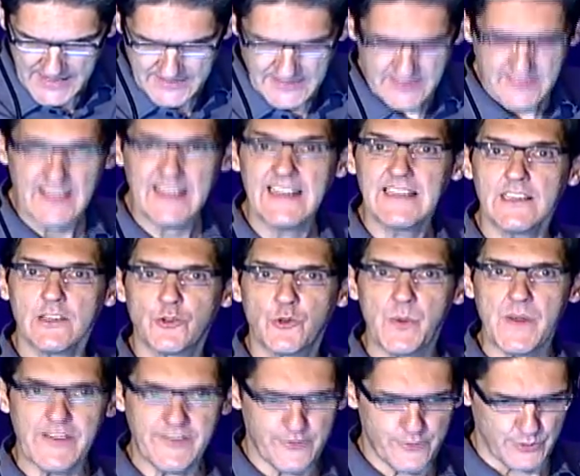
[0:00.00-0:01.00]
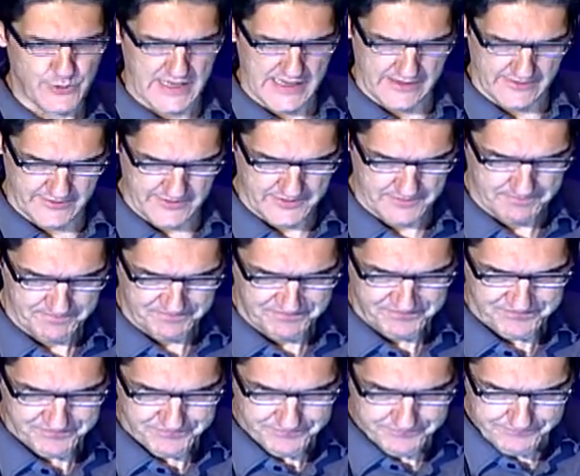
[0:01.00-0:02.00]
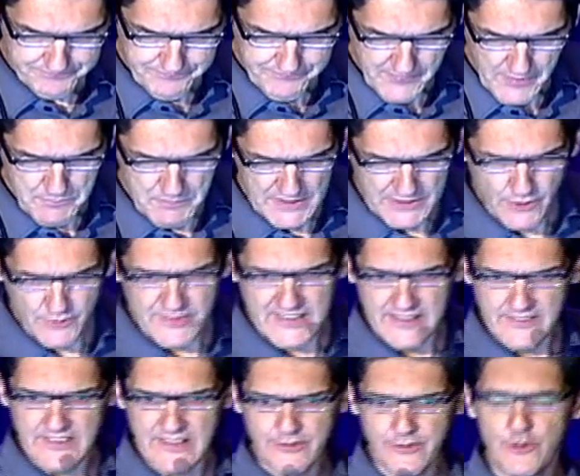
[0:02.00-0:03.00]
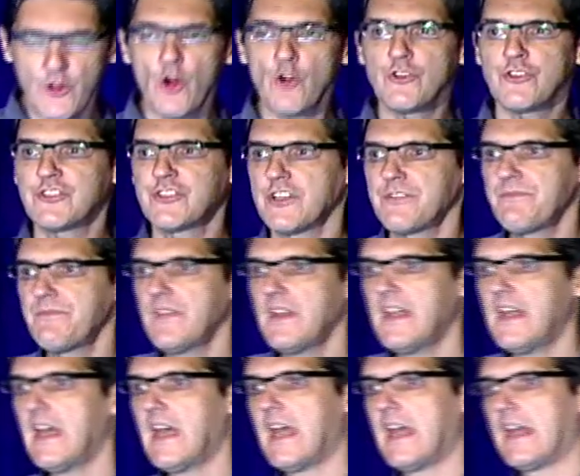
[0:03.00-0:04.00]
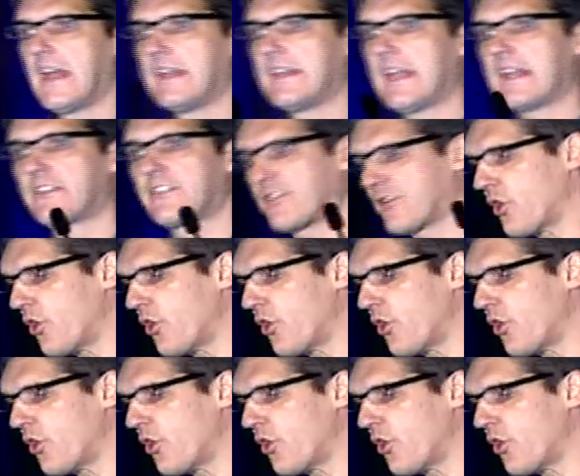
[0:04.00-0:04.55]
There's a little twist to this, because there's this notion that's